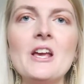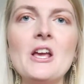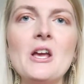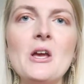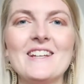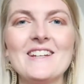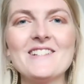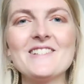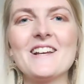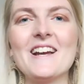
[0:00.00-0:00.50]

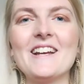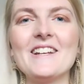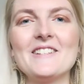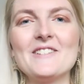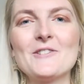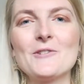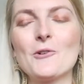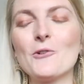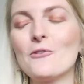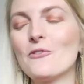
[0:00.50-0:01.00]
But yes, I
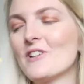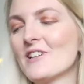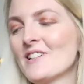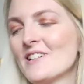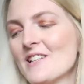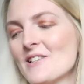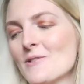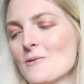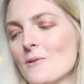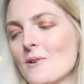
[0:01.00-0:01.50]
discovered
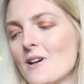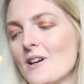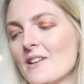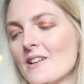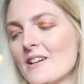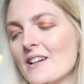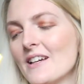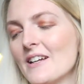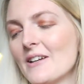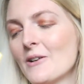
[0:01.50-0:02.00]
this
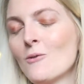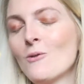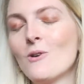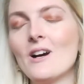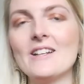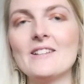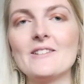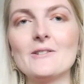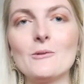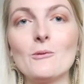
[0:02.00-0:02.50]
one
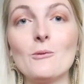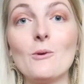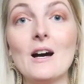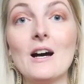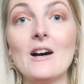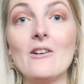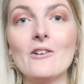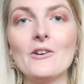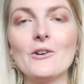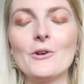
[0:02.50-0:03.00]
quite a
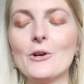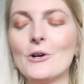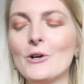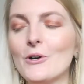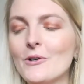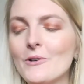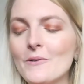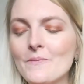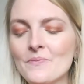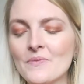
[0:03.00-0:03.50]
while
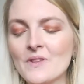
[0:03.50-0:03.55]
ago.